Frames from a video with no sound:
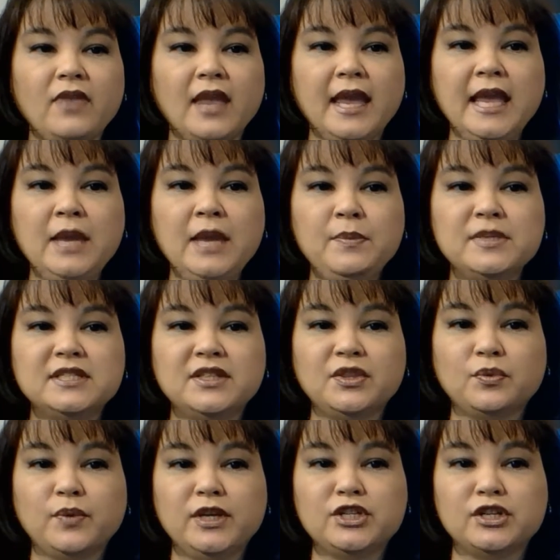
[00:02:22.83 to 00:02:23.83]
He was in the
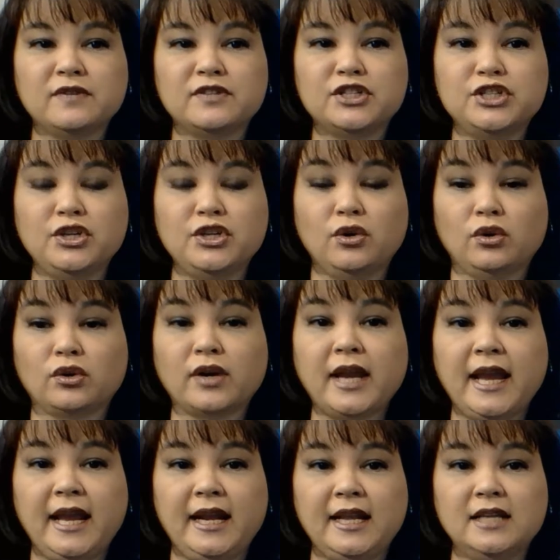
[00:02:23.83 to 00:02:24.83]
region of Sheol or
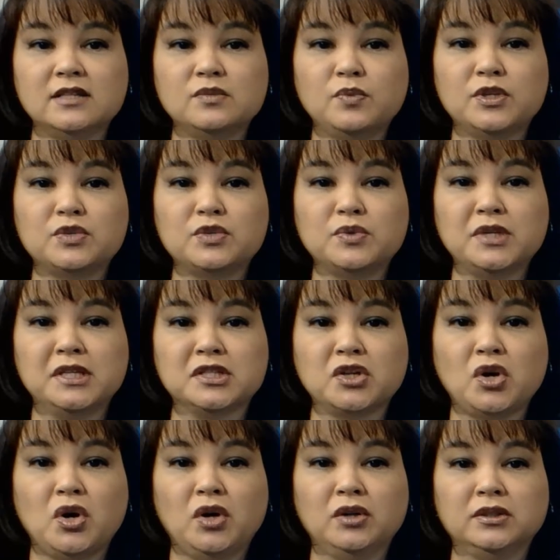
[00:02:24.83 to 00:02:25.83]
Hades, which is
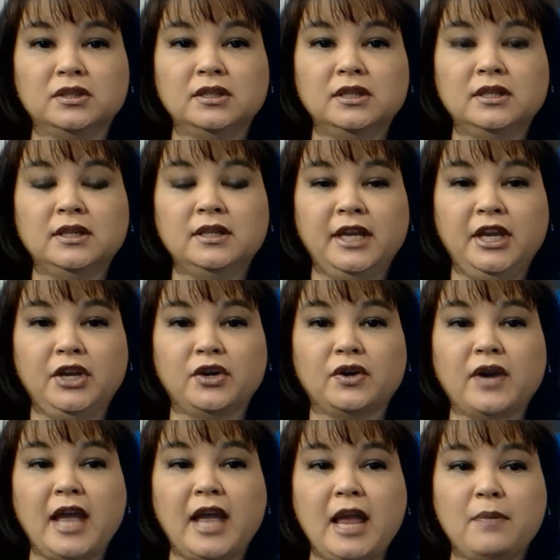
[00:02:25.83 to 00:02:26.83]
called
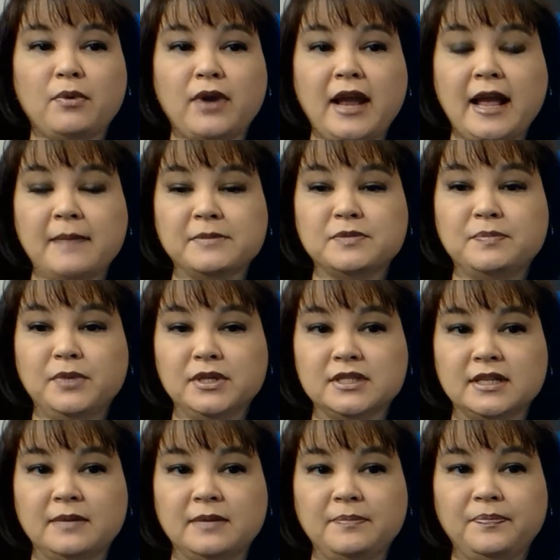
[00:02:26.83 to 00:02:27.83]
here Abraham's
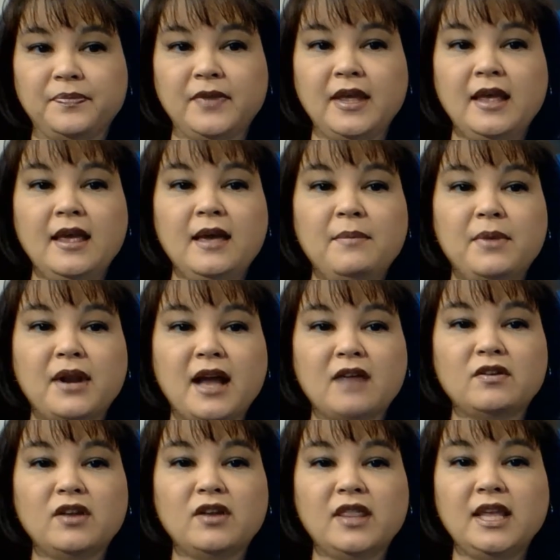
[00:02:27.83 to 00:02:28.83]
bosom. But
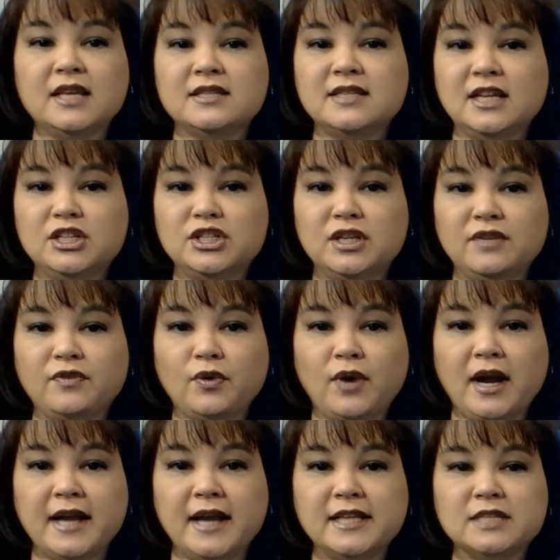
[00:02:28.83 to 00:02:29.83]
after the ascension of
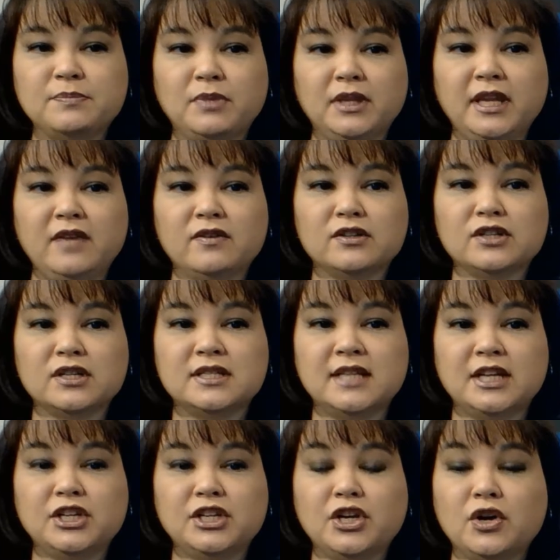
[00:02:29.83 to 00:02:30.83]
Christ, believers are
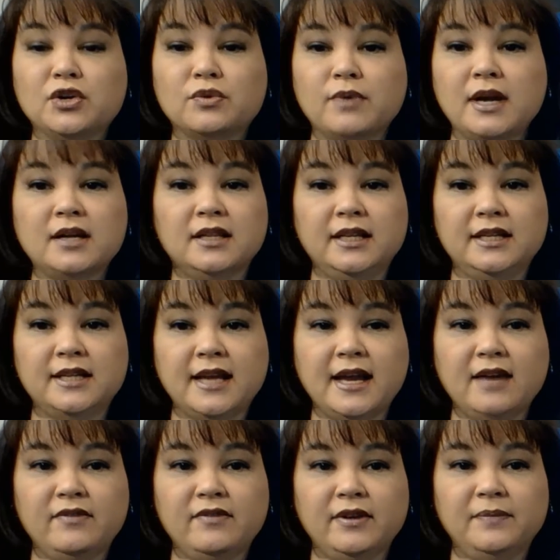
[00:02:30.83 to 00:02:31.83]
said to go directly into
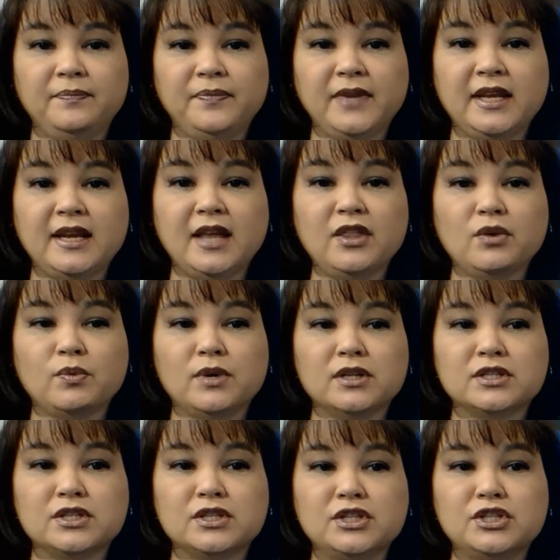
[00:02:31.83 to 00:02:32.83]
heaven. In other
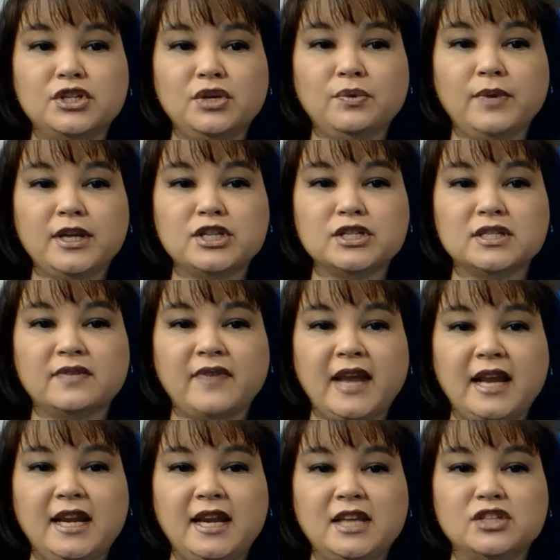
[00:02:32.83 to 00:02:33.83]
words, the two regions of
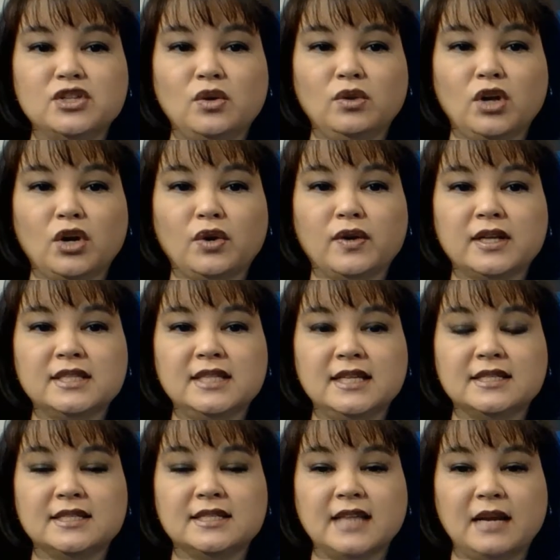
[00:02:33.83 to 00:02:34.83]
Hades no longer
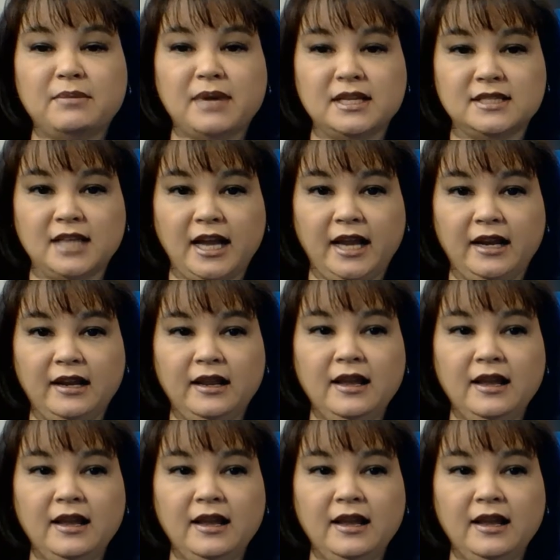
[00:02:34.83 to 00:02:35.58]
exist side by side.